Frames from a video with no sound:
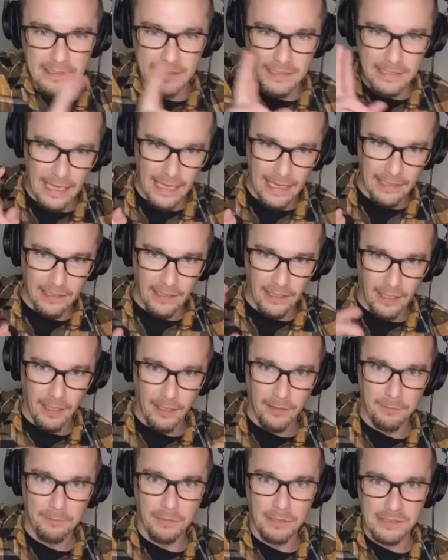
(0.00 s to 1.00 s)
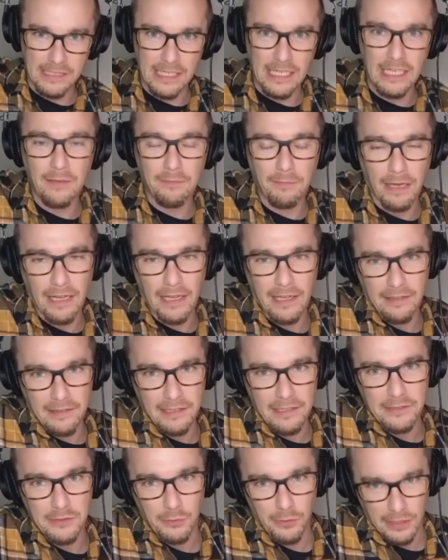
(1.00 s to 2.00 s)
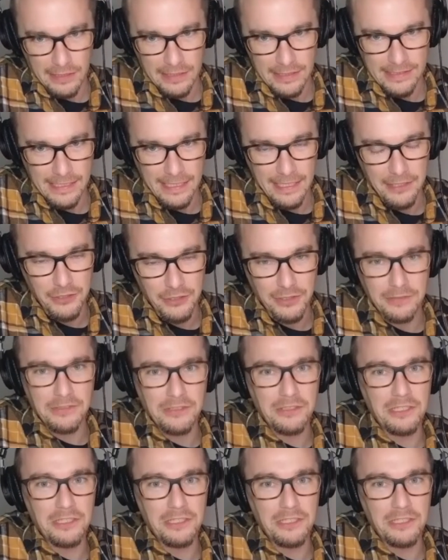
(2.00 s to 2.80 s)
data presented by these organizations,